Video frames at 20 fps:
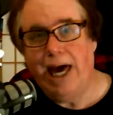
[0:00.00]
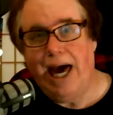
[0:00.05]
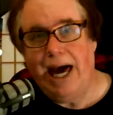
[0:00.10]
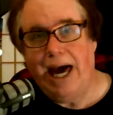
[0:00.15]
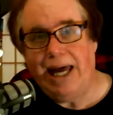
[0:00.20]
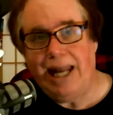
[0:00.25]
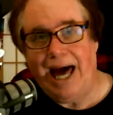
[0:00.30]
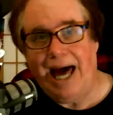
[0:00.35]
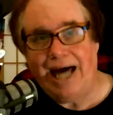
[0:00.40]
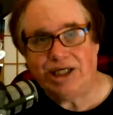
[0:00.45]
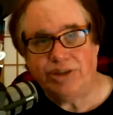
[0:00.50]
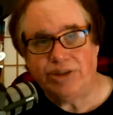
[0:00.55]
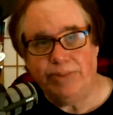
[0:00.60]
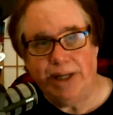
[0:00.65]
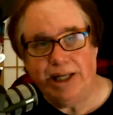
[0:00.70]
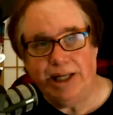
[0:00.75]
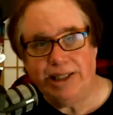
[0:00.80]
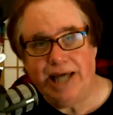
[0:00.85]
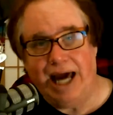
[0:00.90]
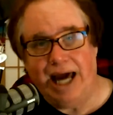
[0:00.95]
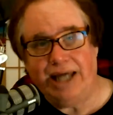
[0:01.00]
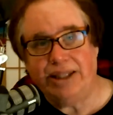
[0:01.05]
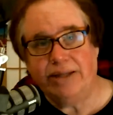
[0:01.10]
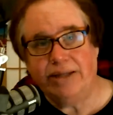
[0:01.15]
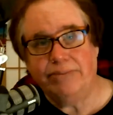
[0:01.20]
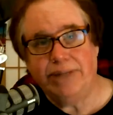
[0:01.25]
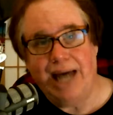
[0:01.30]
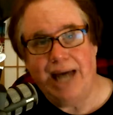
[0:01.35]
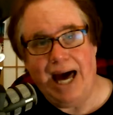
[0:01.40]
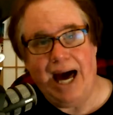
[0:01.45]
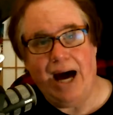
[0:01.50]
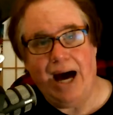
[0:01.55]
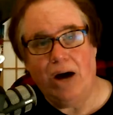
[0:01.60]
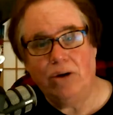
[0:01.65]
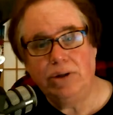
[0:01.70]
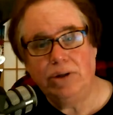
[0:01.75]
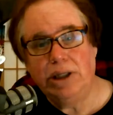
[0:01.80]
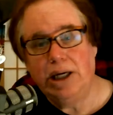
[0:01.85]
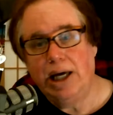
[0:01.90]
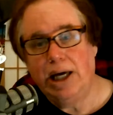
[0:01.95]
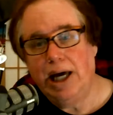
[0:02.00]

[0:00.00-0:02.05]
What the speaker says: and ask me to take them down,